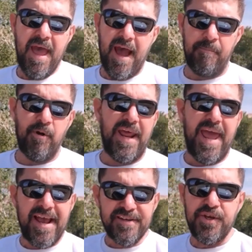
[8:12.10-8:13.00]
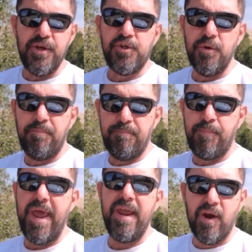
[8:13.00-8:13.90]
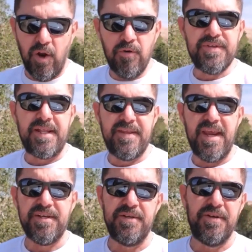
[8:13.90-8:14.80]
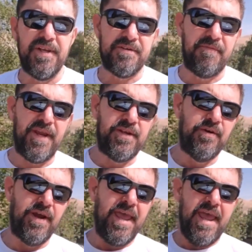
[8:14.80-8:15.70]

I'm gonna ask you to pay close attention to this video